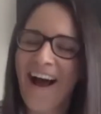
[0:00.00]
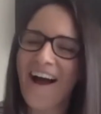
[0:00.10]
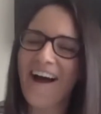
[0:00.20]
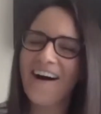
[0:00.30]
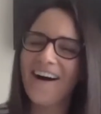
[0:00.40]

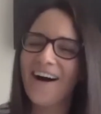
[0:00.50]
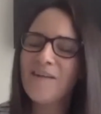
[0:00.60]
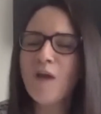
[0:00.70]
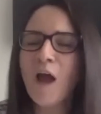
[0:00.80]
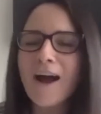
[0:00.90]
Oh,
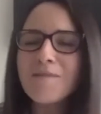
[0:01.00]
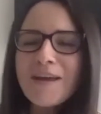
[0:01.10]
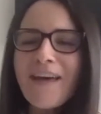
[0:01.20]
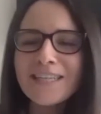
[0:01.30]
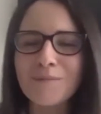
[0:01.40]
I'd be
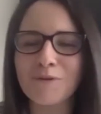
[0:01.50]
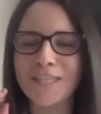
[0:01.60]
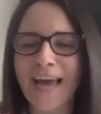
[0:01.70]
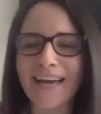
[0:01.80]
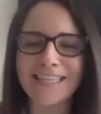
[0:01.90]
there to
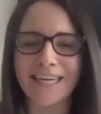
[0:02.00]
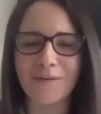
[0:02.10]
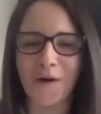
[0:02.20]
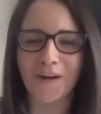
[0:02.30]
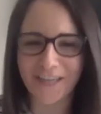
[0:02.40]
protect
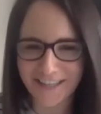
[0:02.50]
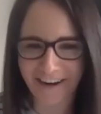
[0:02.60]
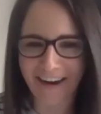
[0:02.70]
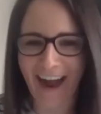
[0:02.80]
anyone in a dark